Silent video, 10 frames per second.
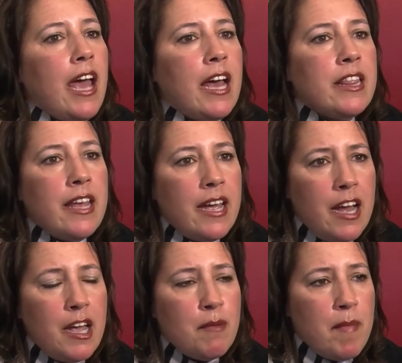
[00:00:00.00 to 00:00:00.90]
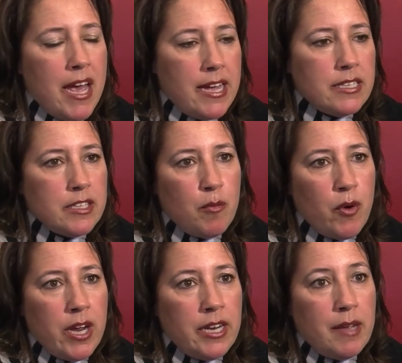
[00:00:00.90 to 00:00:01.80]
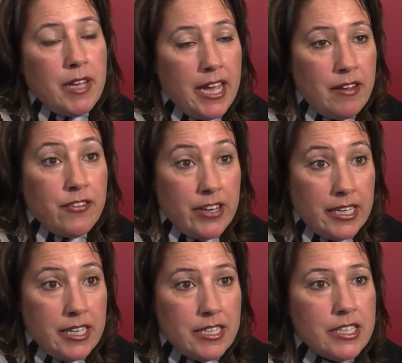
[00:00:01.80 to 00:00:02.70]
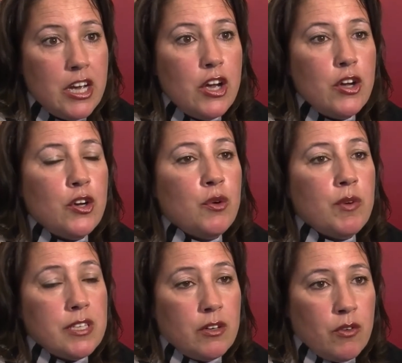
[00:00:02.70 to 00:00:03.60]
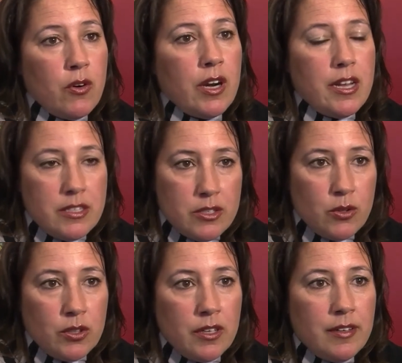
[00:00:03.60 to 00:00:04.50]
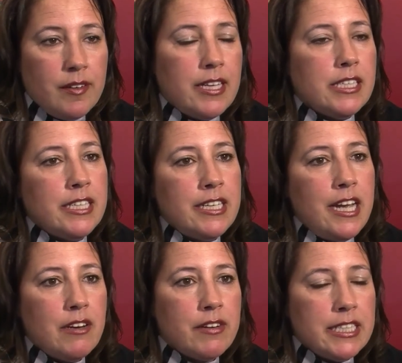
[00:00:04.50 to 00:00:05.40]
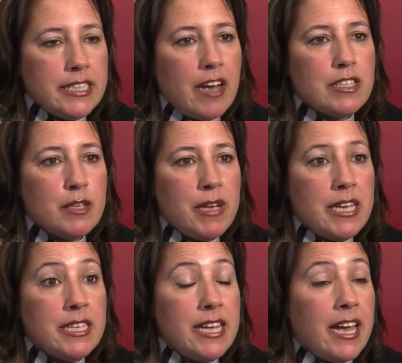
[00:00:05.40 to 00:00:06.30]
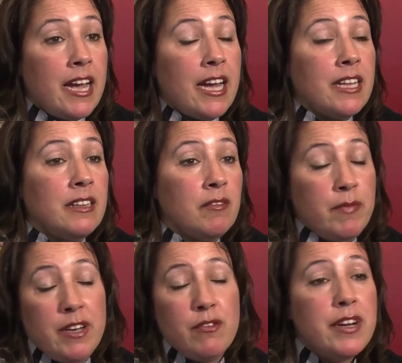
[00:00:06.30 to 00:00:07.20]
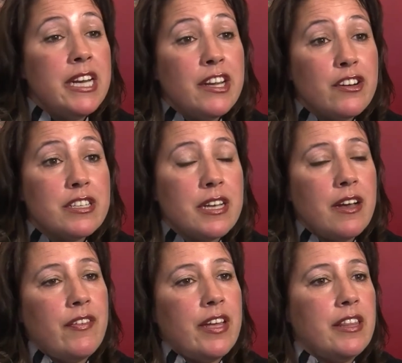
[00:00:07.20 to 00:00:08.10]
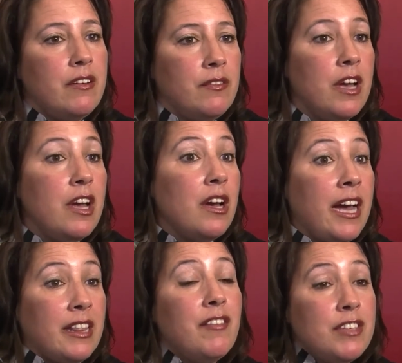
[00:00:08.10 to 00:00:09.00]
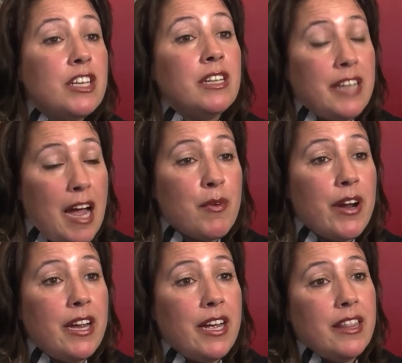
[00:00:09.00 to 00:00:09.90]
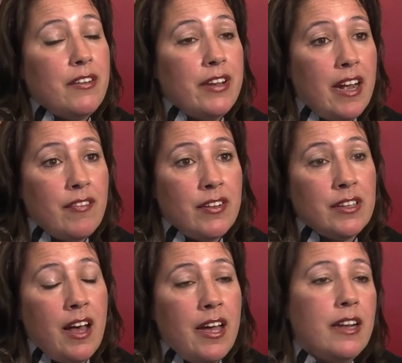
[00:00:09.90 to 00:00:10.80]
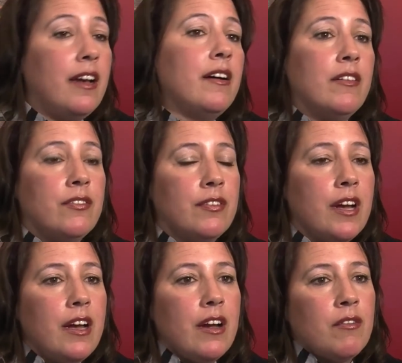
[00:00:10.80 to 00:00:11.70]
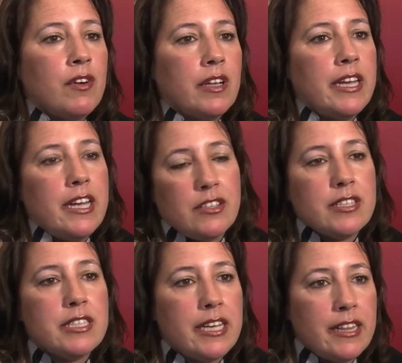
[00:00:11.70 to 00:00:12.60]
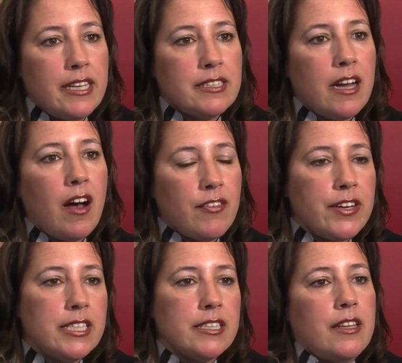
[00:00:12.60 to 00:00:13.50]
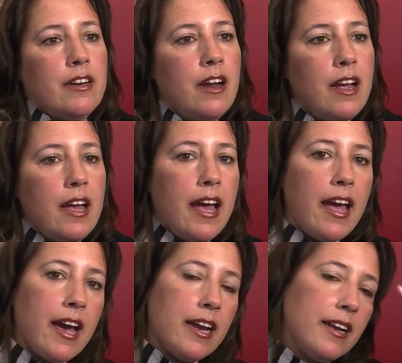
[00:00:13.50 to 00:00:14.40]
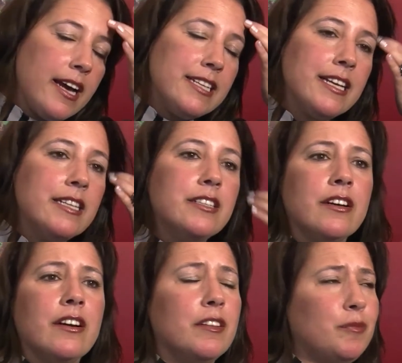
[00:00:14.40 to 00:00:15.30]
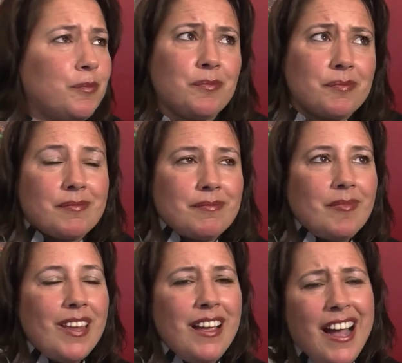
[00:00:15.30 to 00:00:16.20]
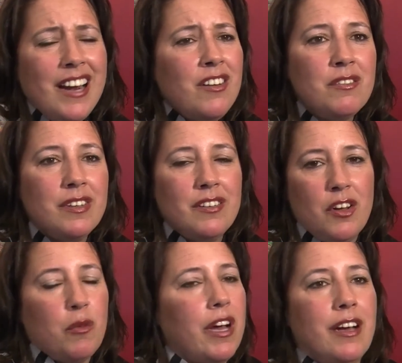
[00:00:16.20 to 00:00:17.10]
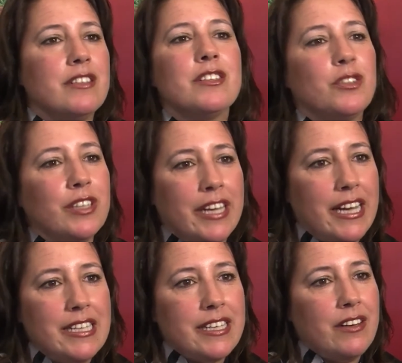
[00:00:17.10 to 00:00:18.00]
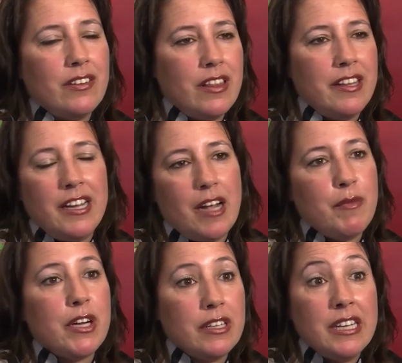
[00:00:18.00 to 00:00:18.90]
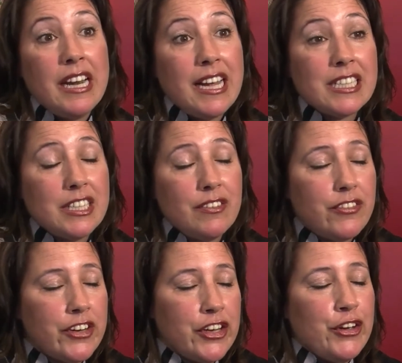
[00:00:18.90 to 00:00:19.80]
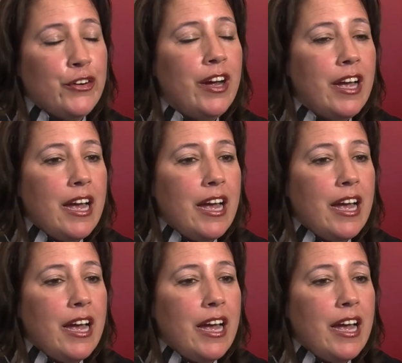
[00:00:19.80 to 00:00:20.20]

And then I met someone named Kate Frickus, who was a grown unschooler, and she had reached out to me saying, I've been reading your stuff, I think I'd love to collaborate. I think we have a lot of really interesting things to offer each other. And I said to her, I don't know what unschooling is. I don't think I'm a good connection for you.